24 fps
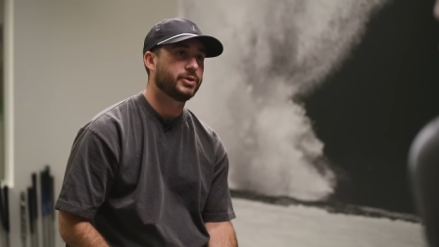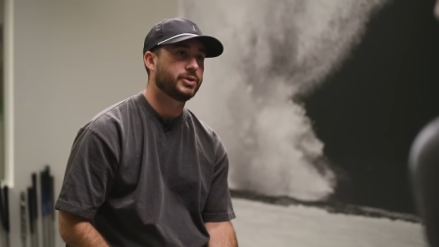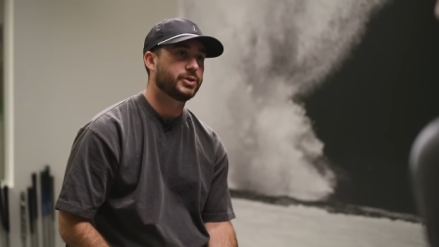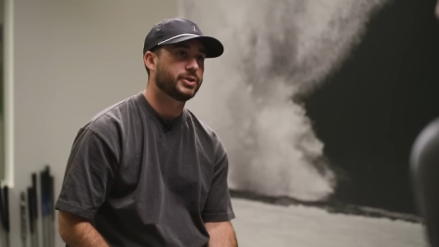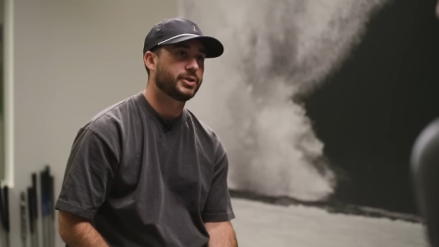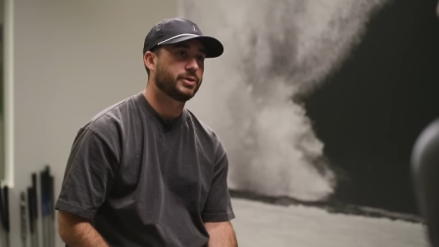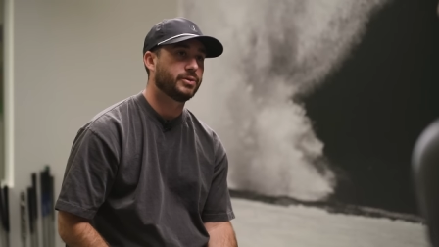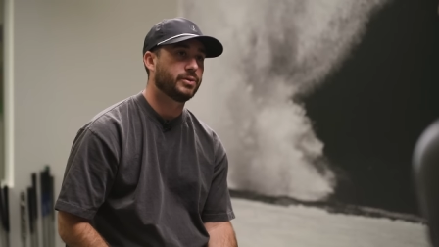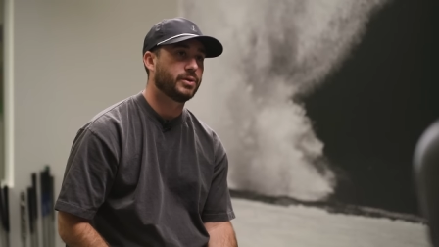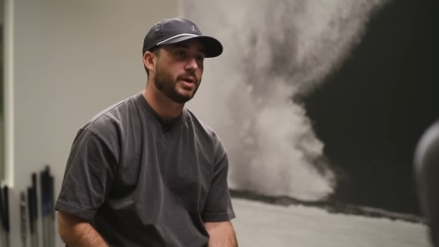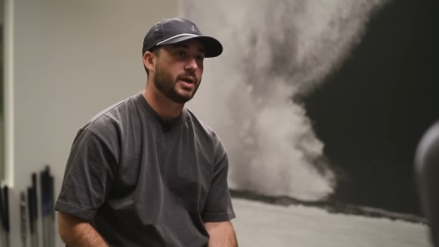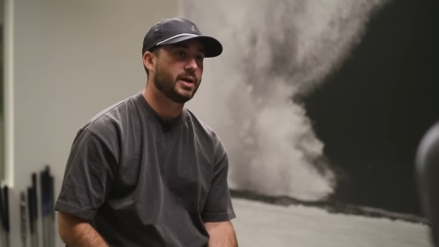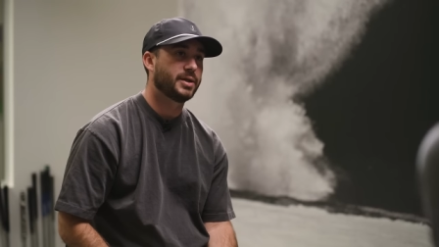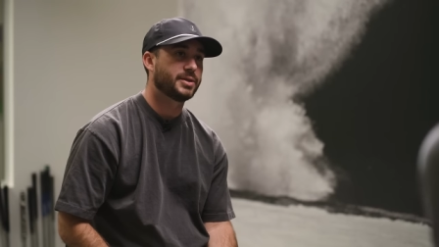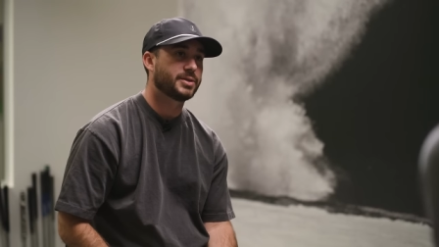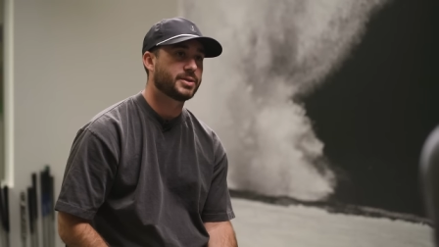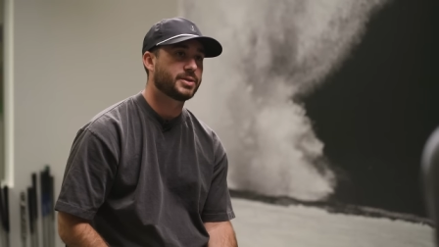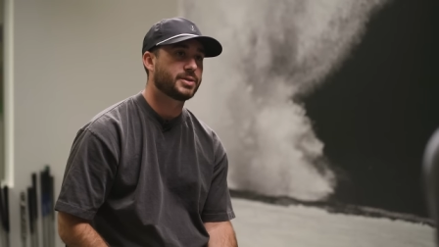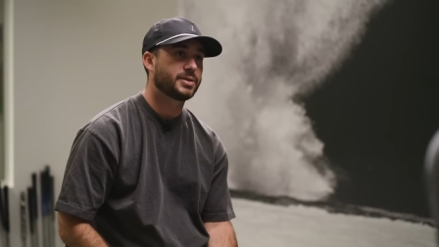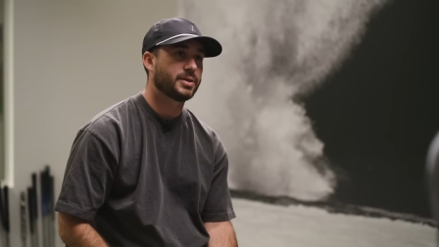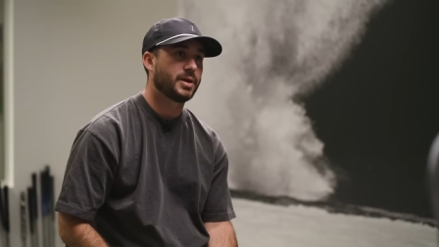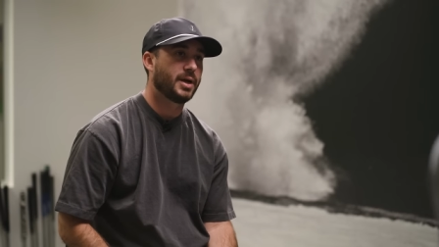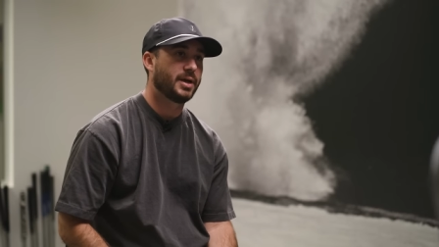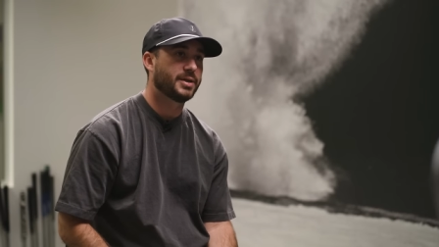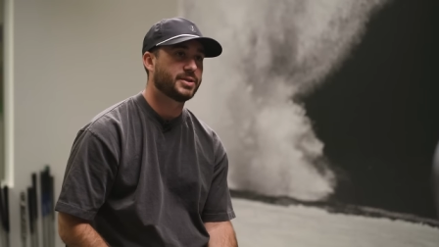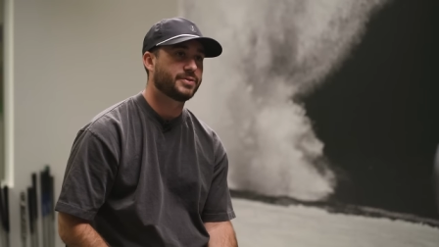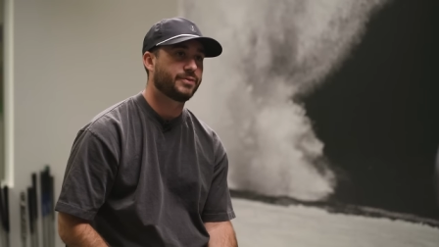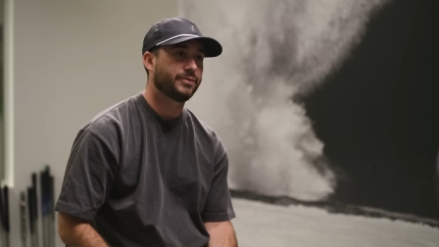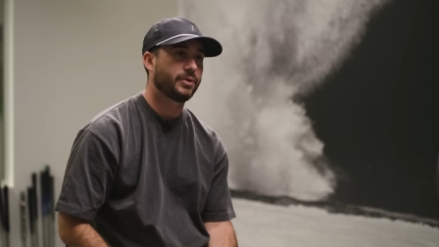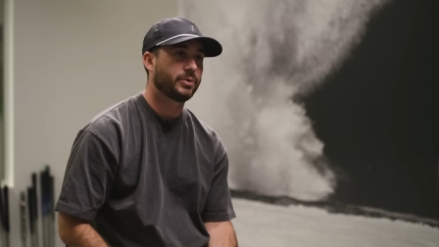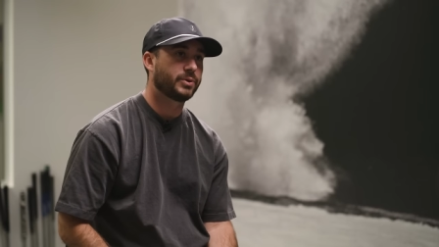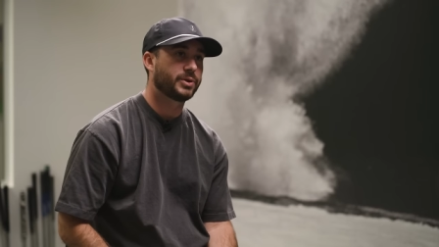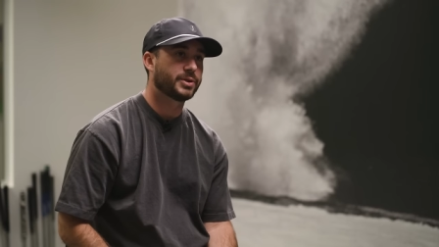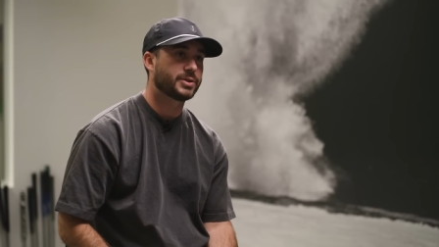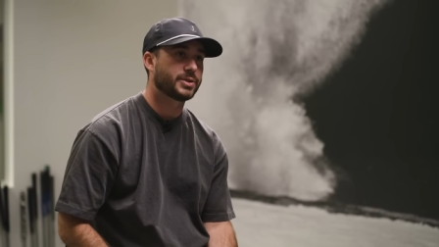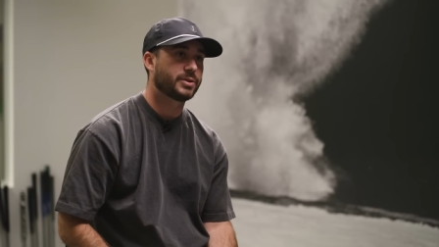still as as
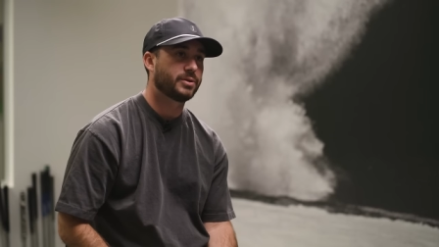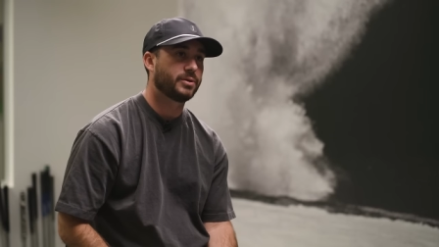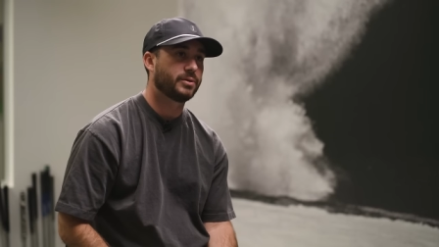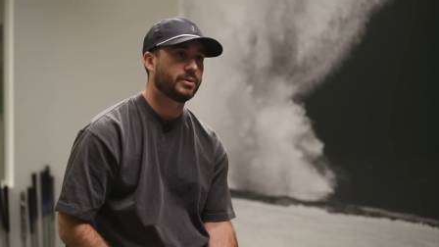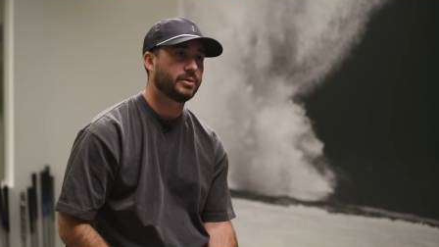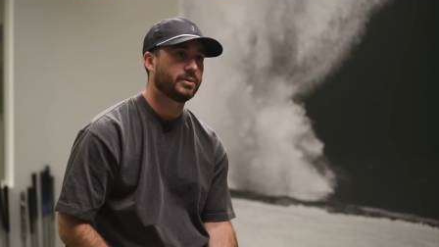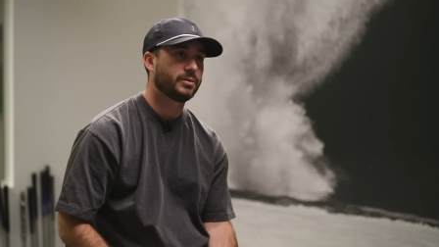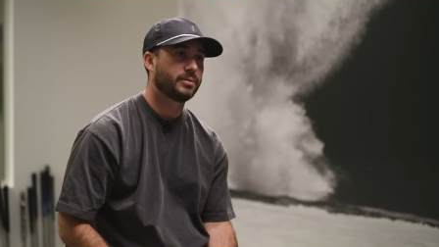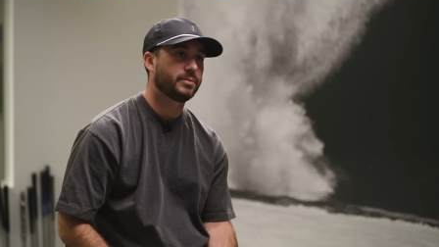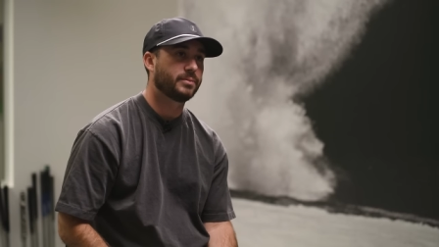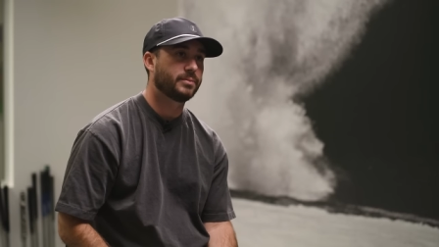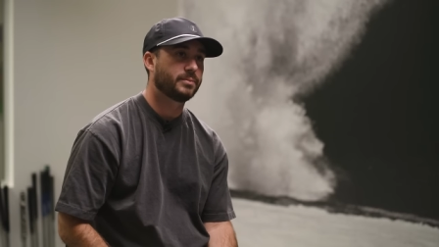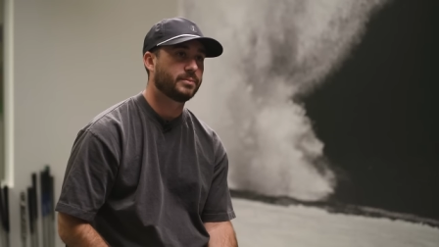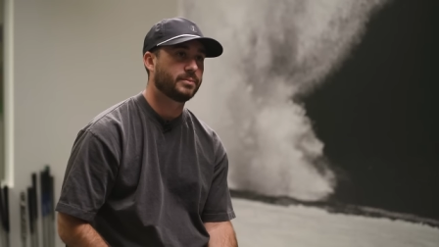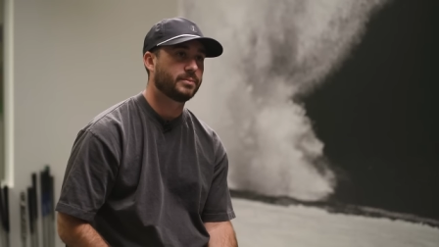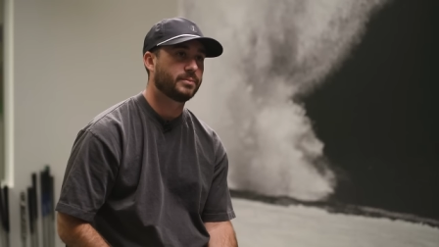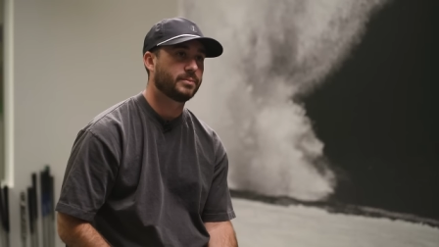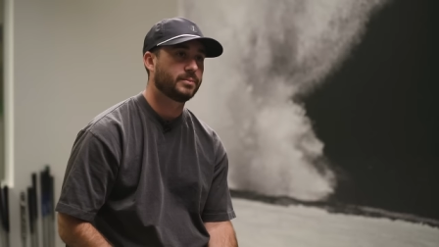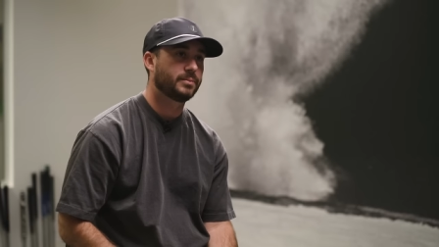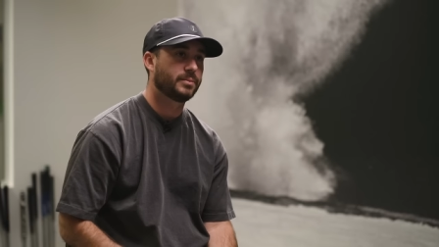focused on uh,